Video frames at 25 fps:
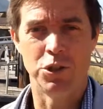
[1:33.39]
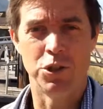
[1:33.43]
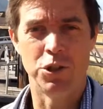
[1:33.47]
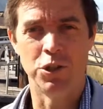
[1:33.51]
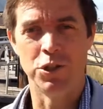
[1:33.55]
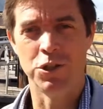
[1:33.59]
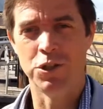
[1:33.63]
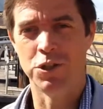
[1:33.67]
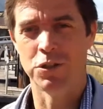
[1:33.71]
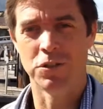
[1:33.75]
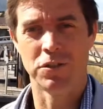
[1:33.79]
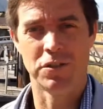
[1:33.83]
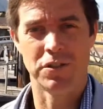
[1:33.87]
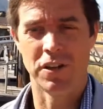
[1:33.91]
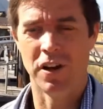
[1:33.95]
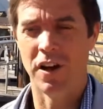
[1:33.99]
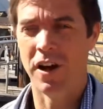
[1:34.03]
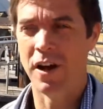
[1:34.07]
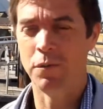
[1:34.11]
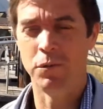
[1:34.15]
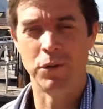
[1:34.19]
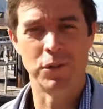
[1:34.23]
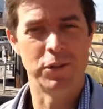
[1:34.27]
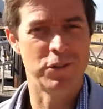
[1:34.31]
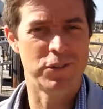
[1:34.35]
You choose your
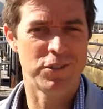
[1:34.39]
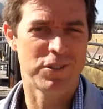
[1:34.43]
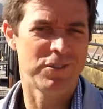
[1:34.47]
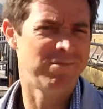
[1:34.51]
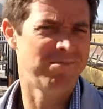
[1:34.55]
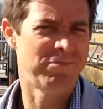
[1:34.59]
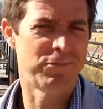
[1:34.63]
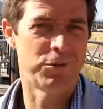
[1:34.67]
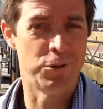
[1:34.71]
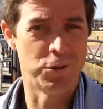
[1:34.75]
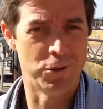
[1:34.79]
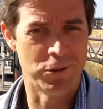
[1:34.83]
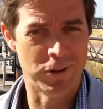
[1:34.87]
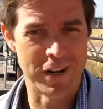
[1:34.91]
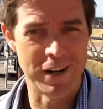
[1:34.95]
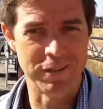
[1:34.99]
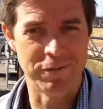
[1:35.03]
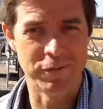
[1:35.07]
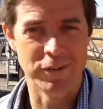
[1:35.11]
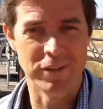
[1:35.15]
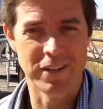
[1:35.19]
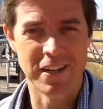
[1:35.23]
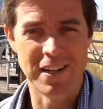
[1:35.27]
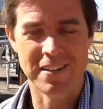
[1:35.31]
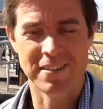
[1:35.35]
side, whether it's good or
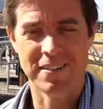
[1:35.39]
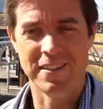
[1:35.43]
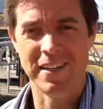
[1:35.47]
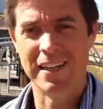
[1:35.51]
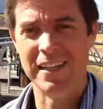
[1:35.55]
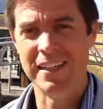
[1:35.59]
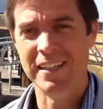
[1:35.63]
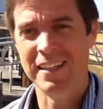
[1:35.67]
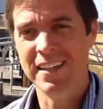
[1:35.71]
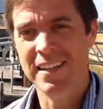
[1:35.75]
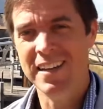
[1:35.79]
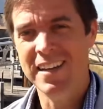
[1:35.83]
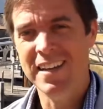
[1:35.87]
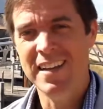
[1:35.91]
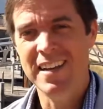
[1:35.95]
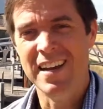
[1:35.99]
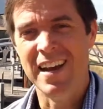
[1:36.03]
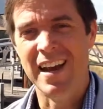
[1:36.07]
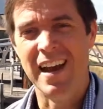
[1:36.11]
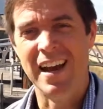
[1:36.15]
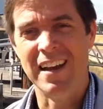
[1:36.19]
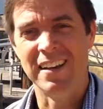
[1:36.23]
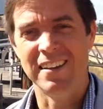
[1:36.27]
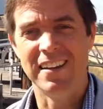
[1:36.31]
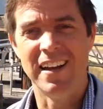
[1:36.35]
evil, let's say,
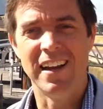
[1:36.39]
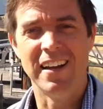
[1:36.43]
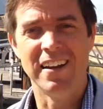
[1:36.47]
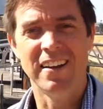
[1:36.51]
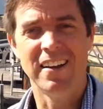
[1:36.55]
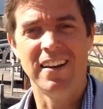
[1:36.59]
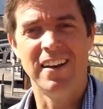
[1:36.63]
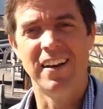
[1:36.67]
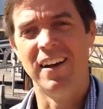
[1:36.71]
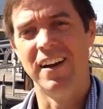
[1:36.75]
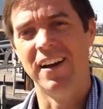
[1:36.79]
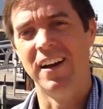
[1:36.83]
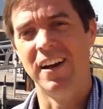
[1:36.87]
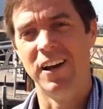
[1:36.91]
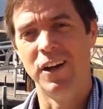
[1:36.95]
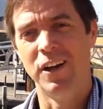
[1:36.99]
and then